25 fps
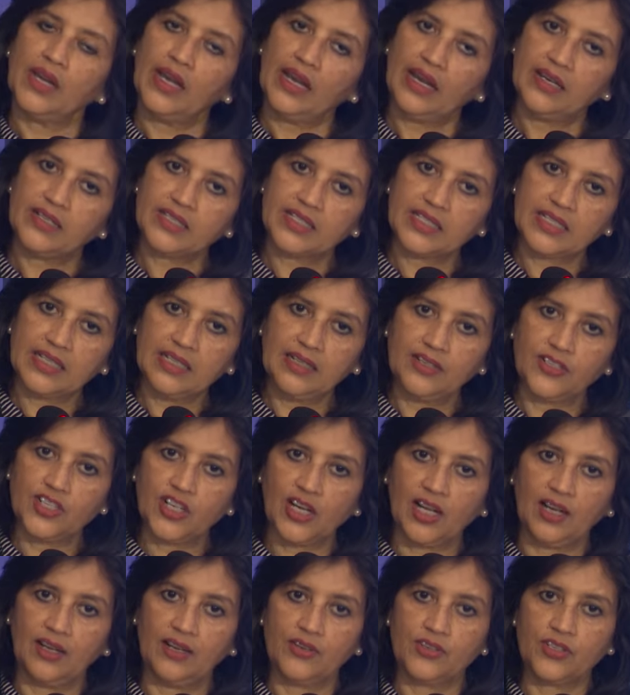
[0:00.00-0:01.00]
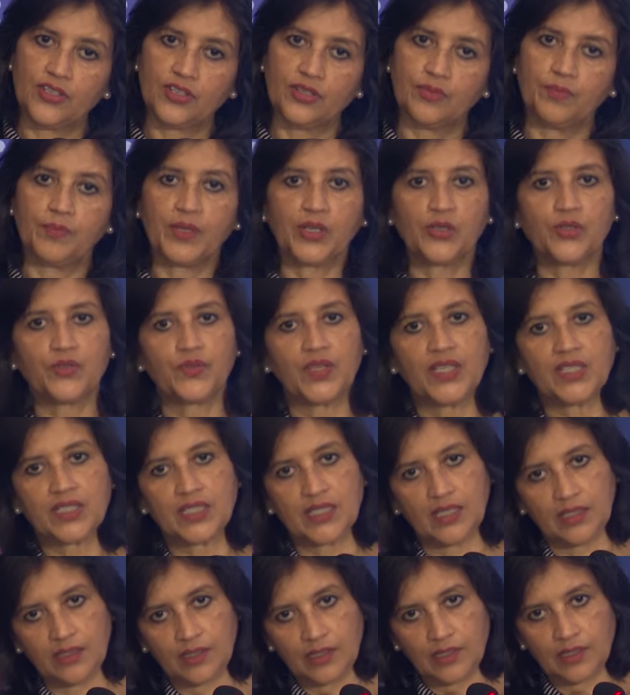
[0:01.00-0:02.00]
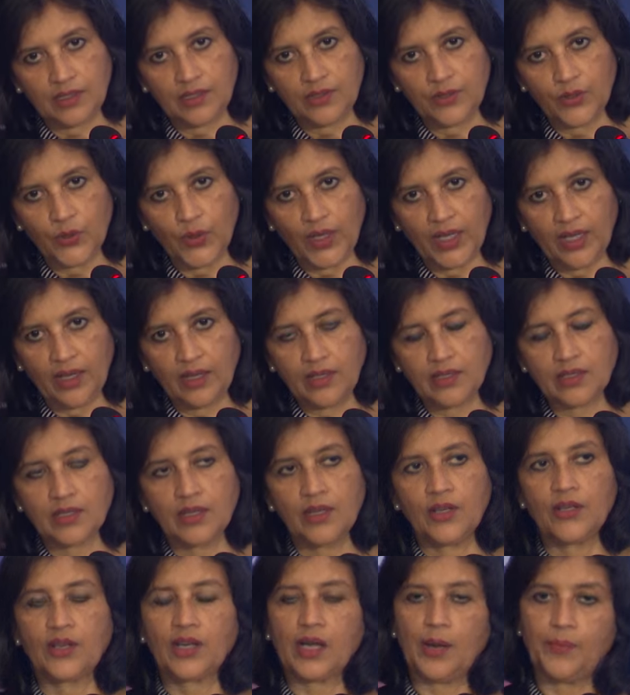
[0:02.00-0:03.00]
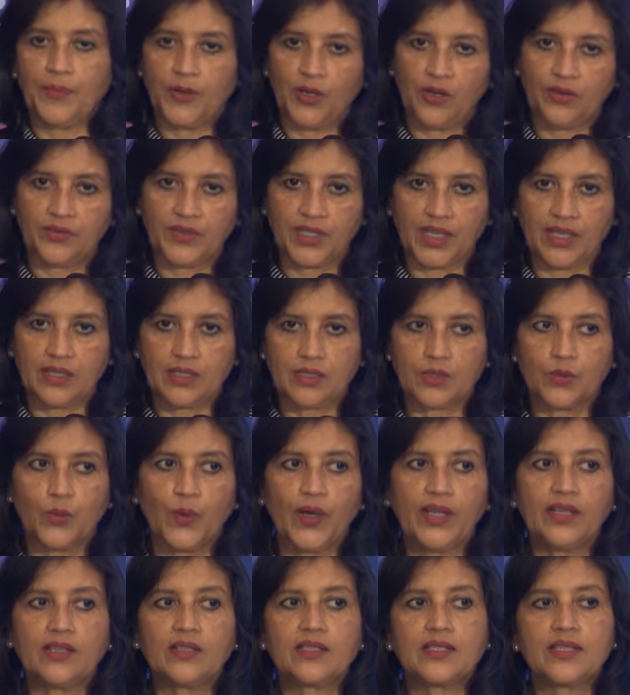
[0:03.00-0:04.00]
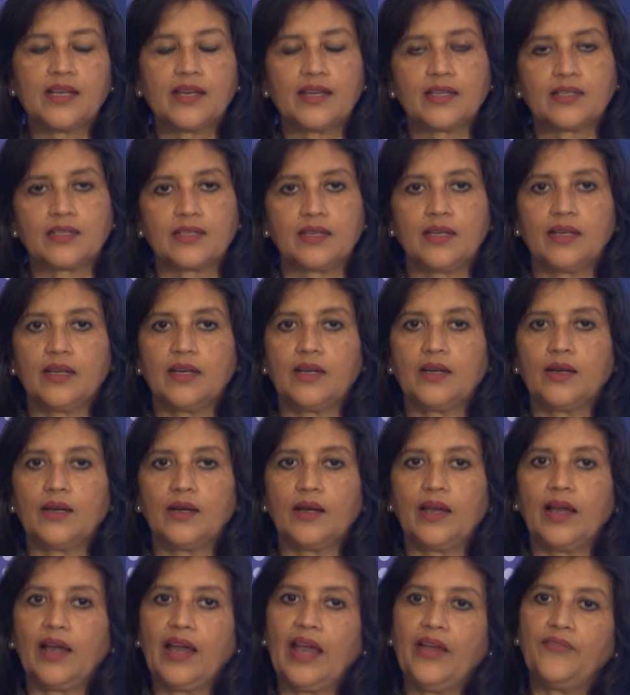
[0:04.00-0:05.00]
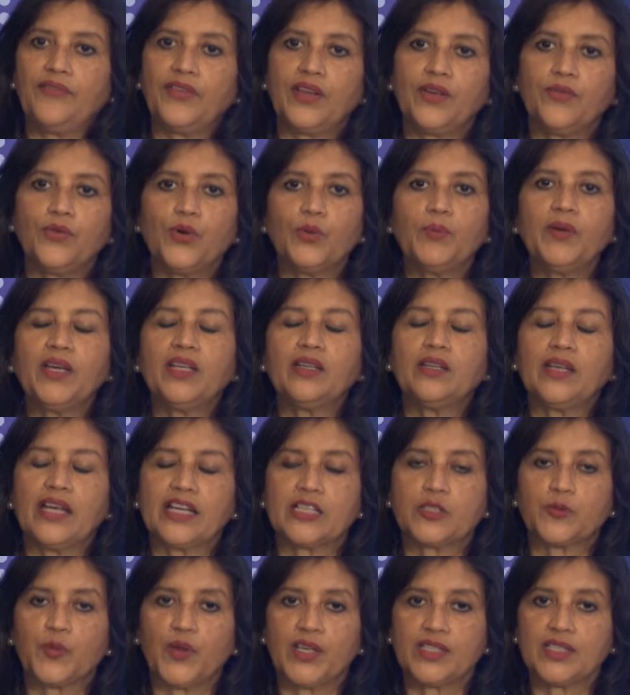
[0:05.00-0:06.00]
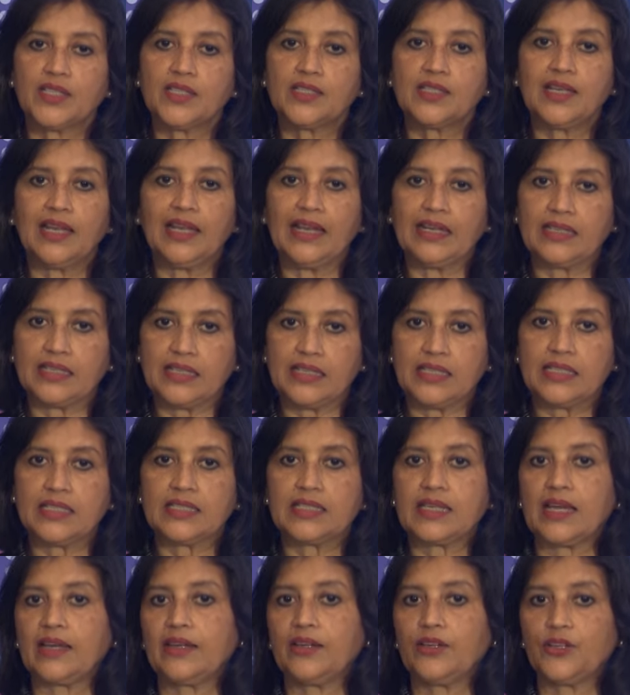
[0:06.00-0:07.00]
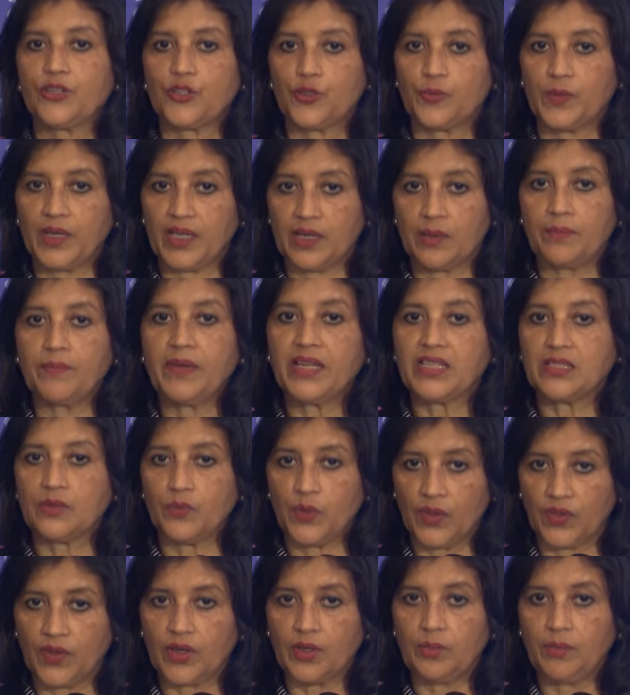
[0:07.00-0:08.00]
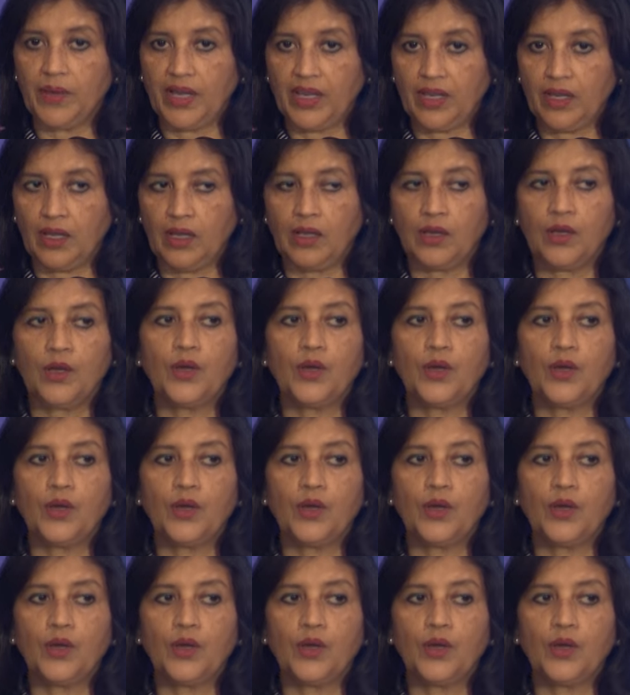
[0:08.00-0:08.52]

It's still a challenge because we are still doing it. Couple of things. One is that every woman expresses a latent desire to become better with her money.